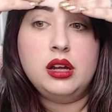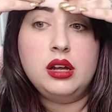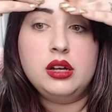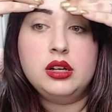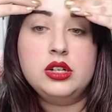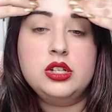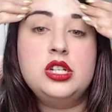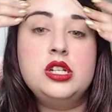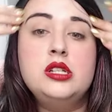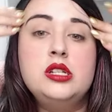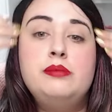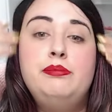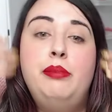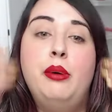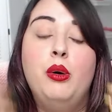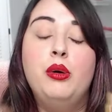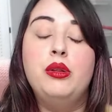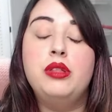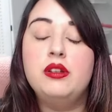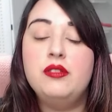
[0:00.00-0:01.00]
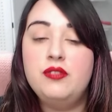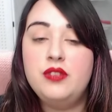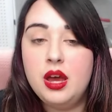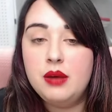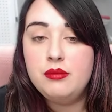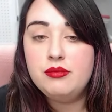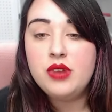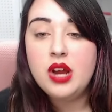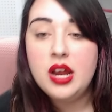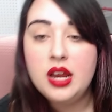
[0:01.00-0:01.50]
She's both of
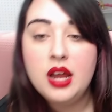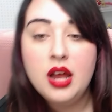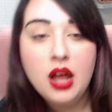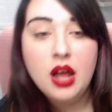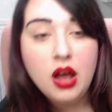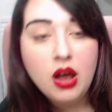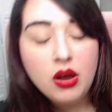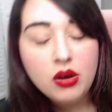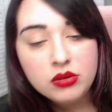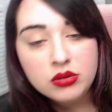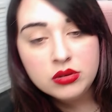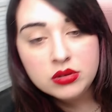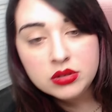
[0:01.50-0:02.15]
them right now?